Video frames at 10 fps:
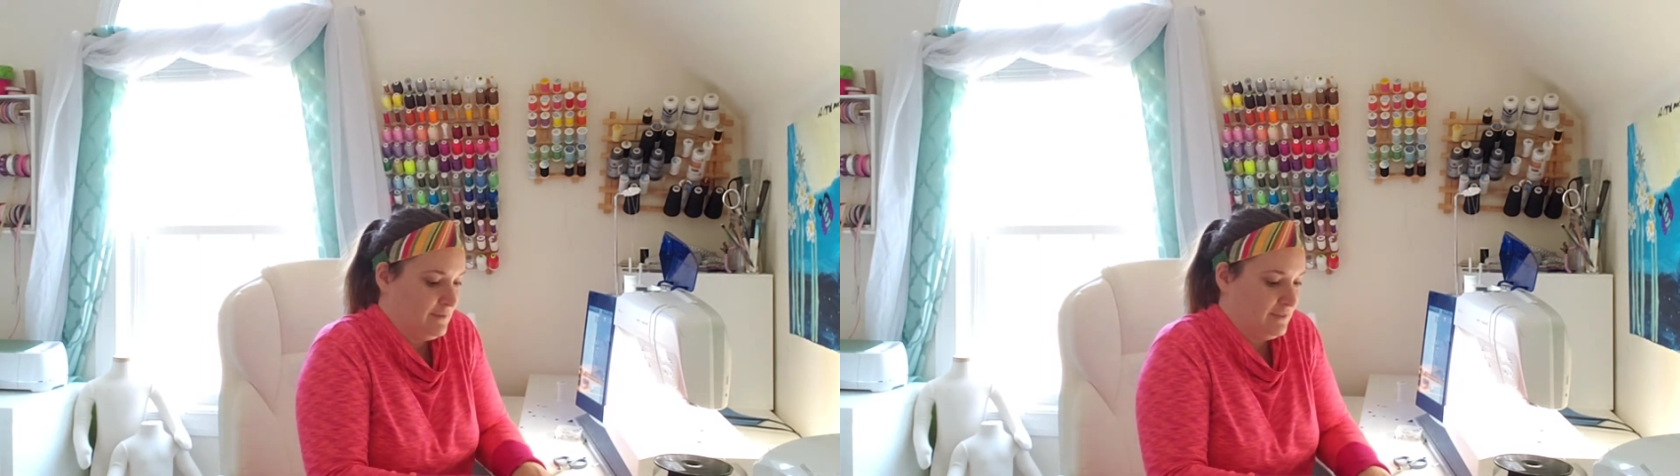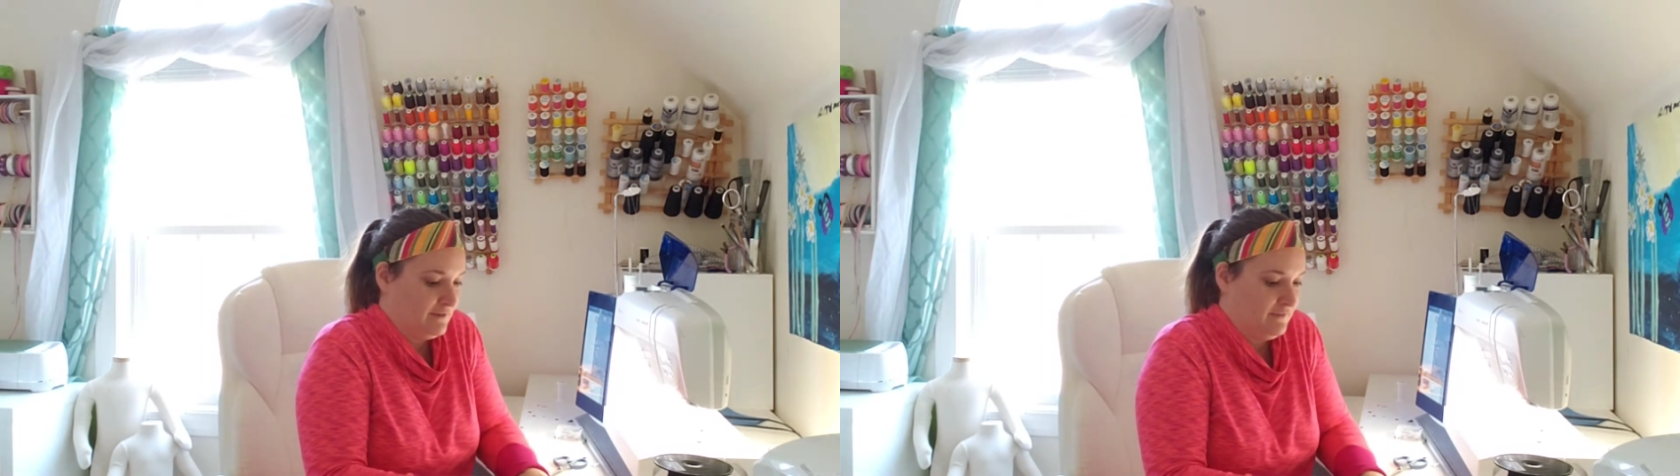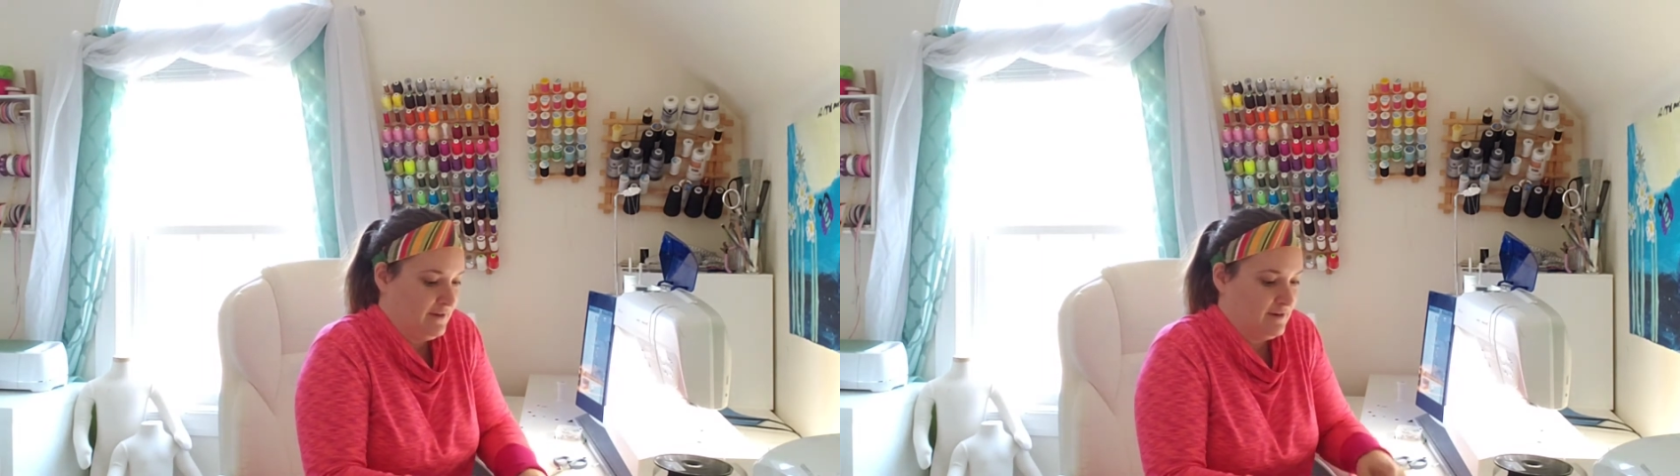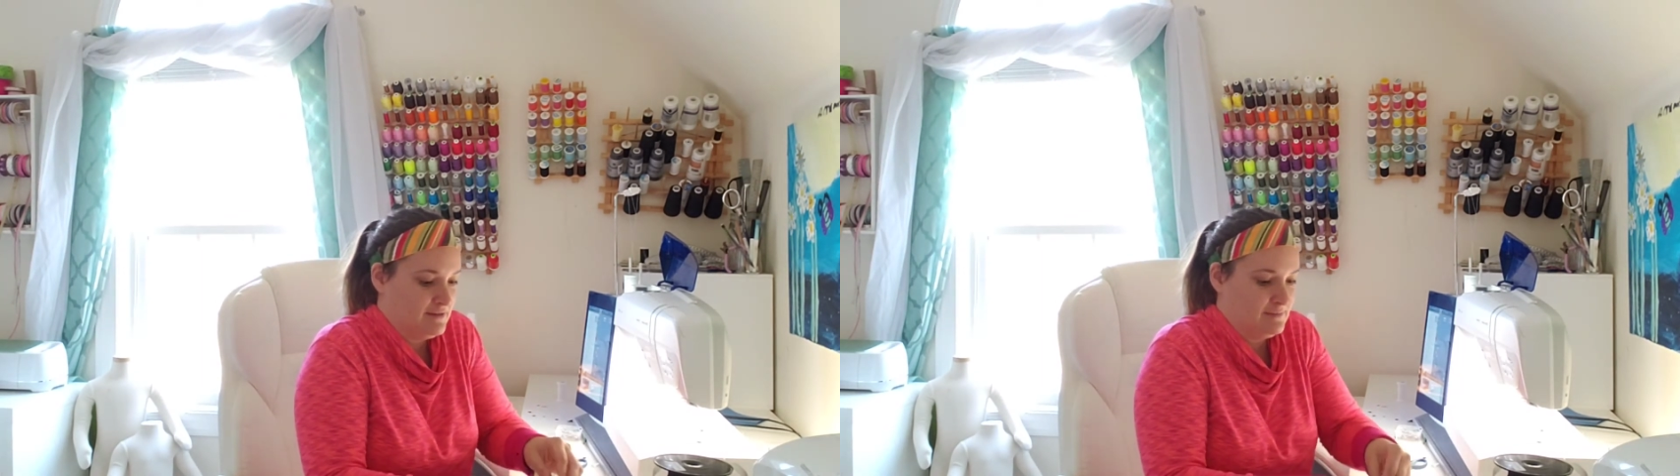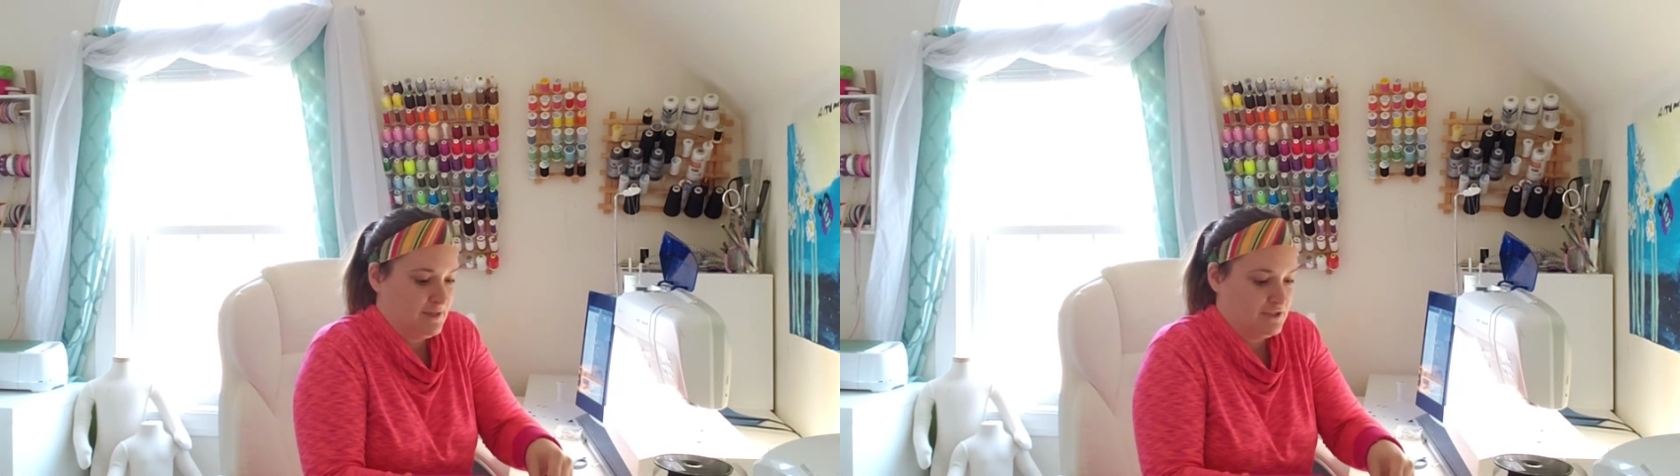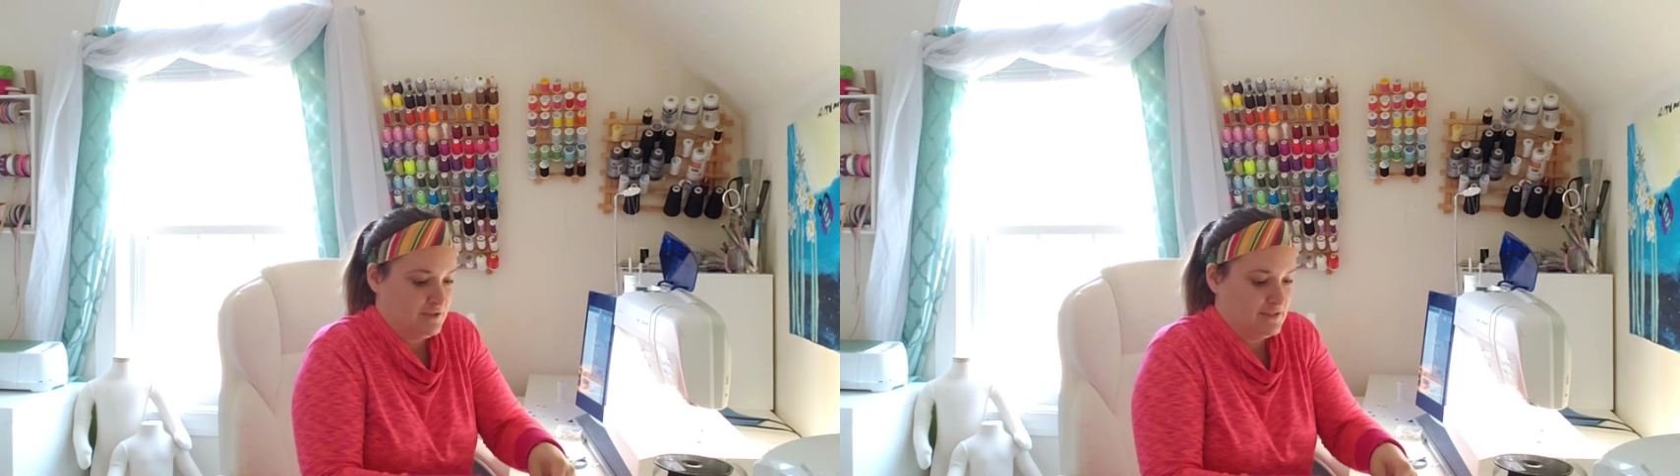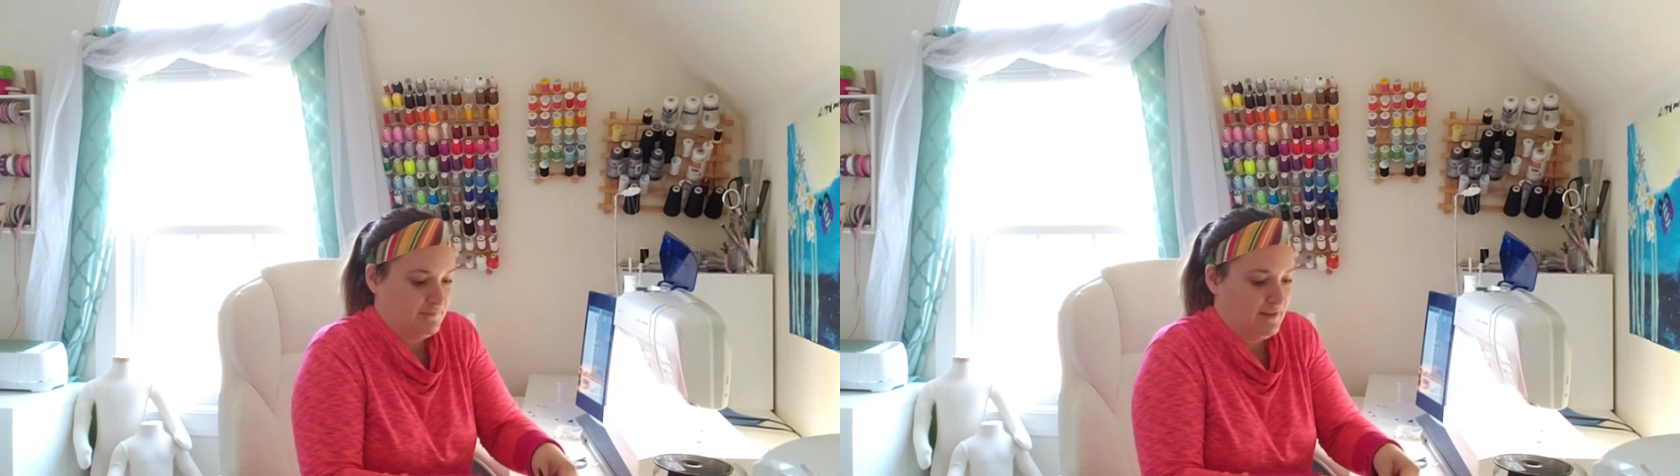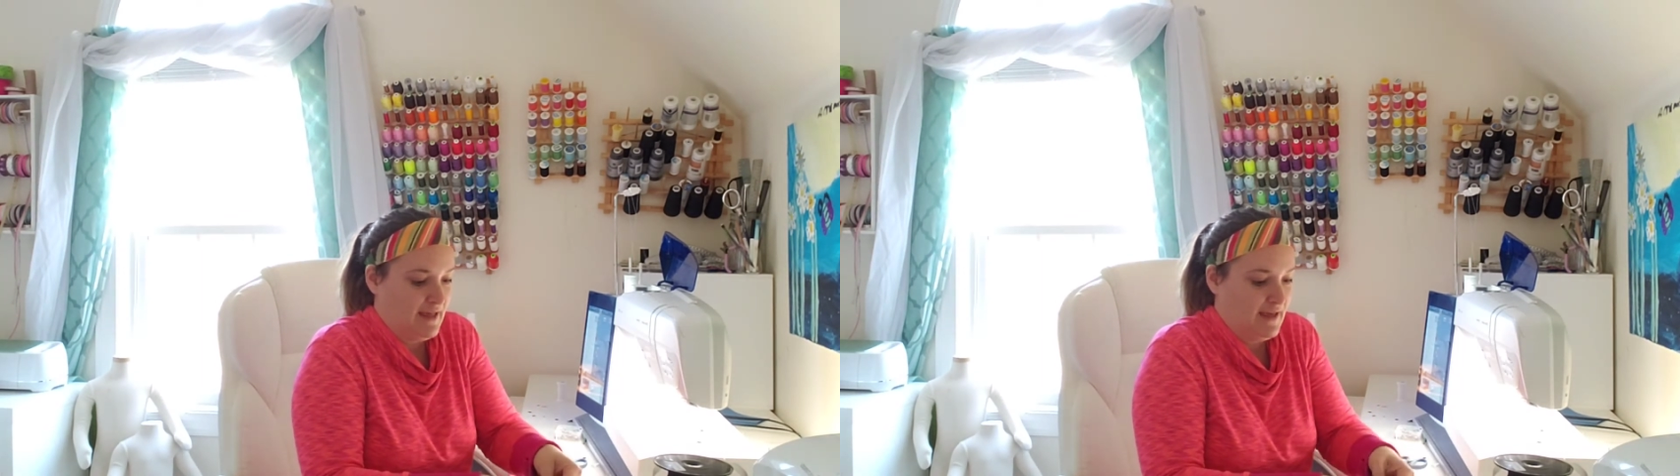with your fingers, make sure it's
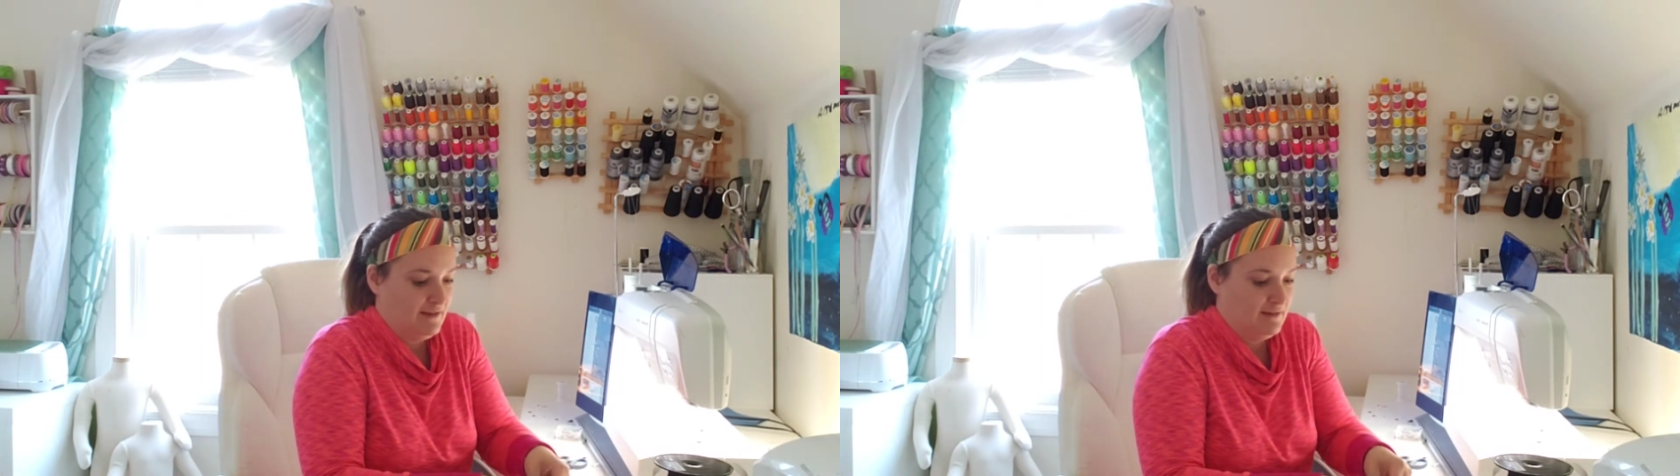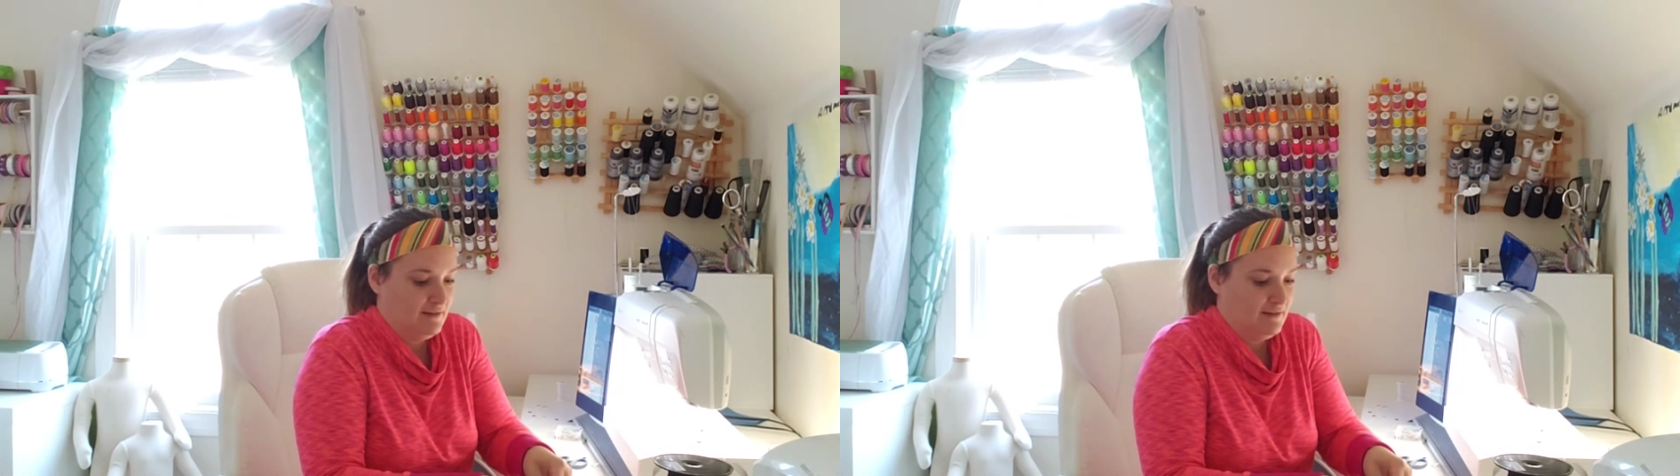flat.